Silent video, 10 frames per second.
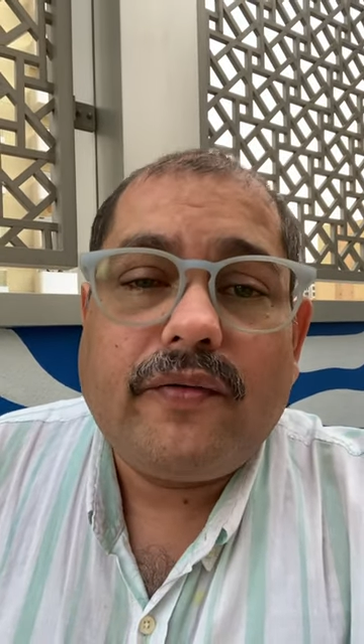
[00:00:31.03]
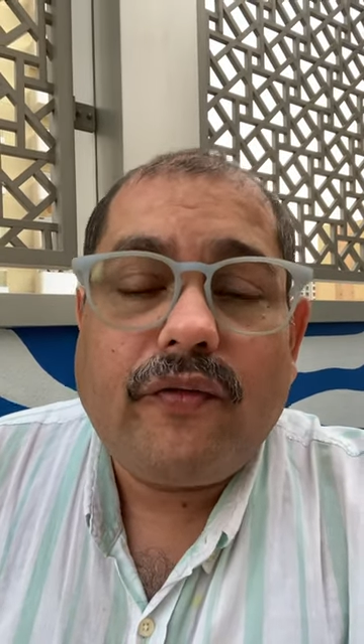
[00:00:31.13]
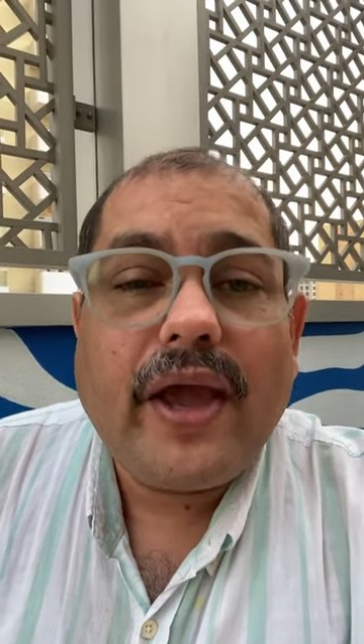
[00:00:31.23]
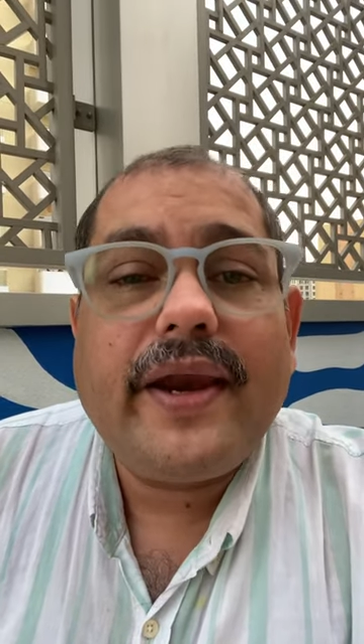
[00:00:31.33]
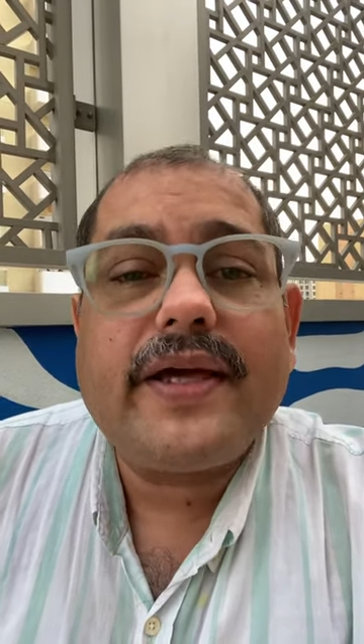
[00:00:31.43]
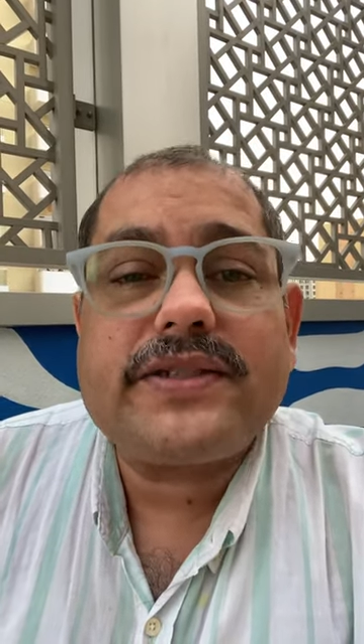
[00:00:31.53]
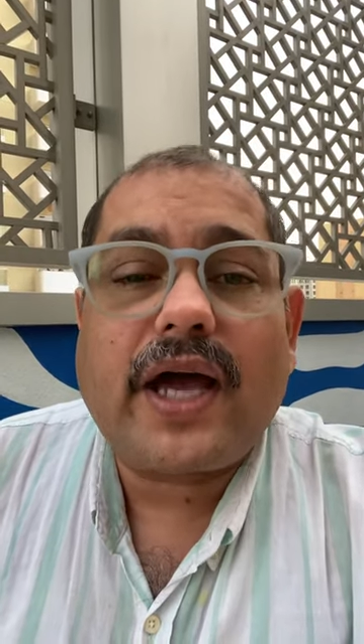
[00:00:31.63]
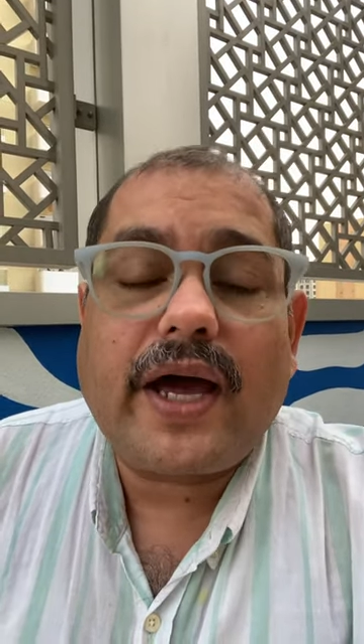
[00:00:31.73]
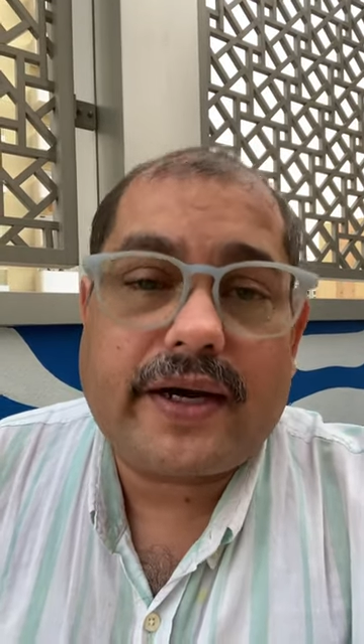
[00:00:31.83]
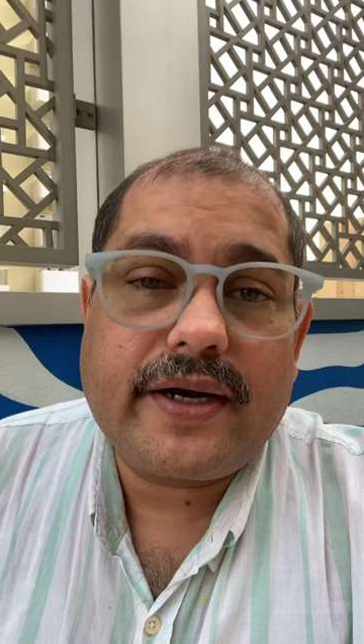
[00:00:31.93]
various
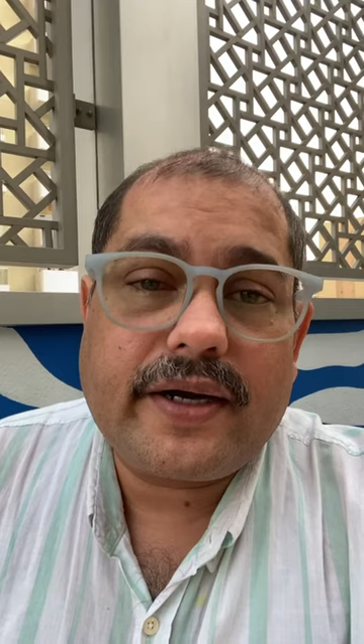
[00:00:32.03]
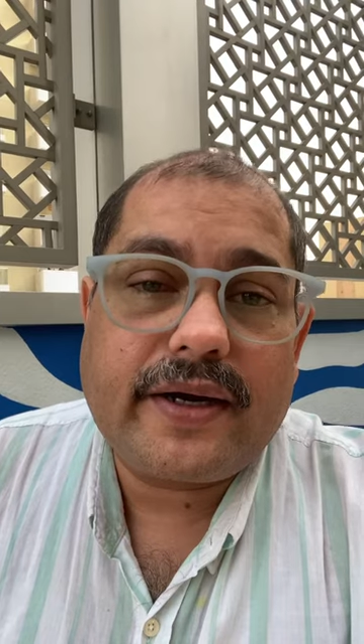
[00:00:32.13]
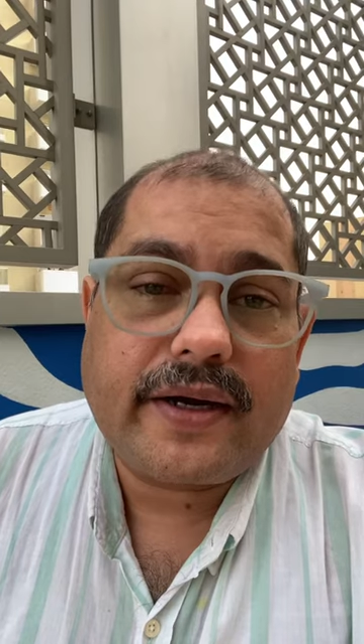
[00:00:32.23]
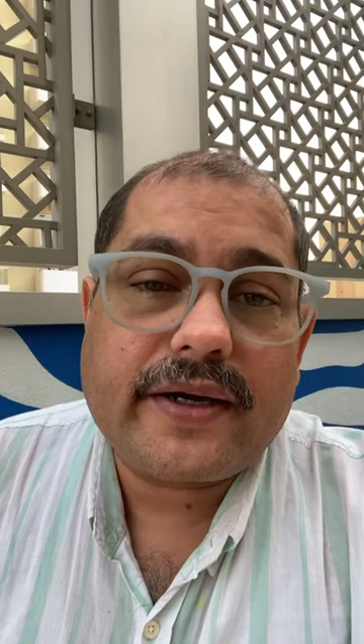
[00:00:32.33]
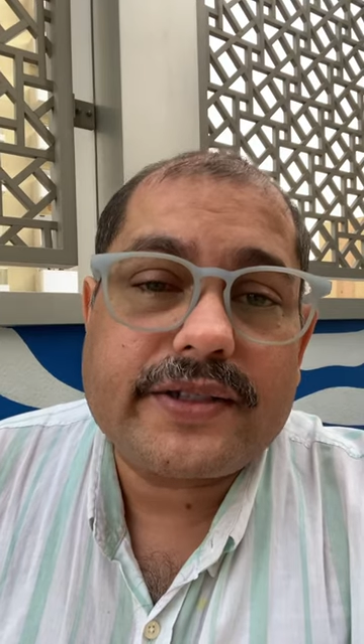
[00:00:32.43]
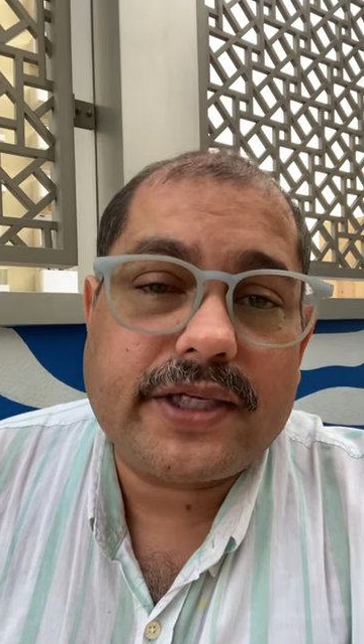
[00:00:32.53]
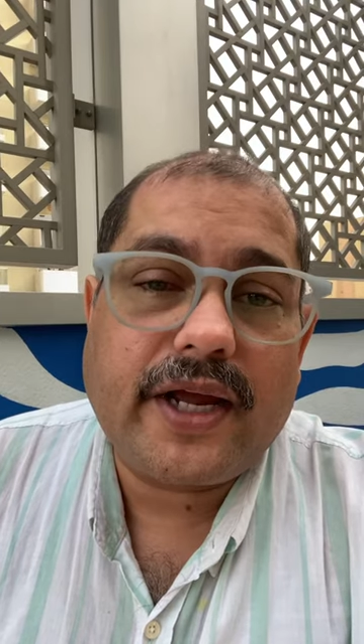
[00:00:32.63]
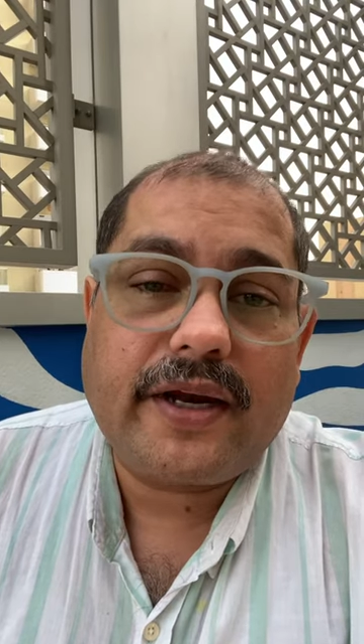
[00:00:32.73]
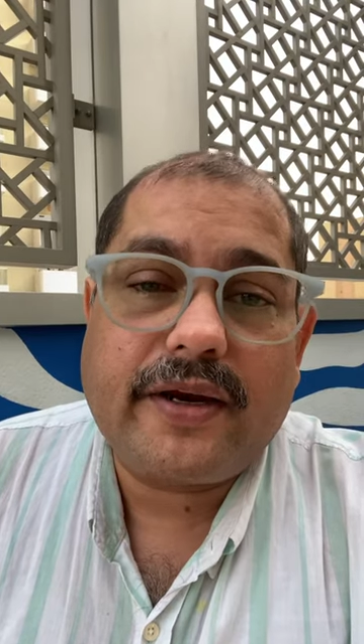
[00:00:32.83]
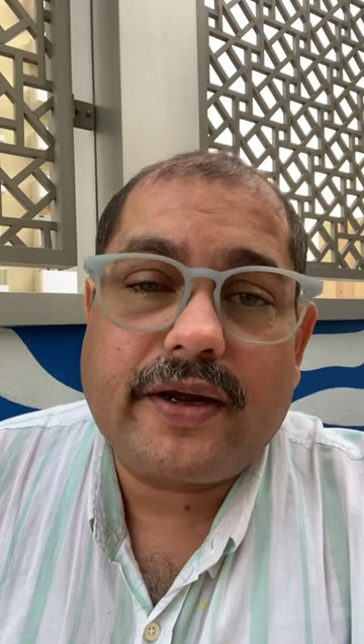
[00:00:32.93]
architects
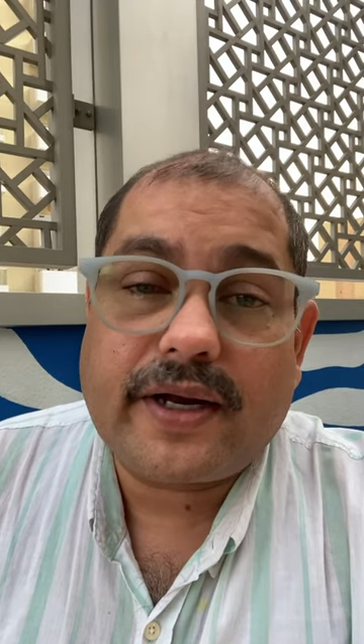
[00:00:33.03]
and uh,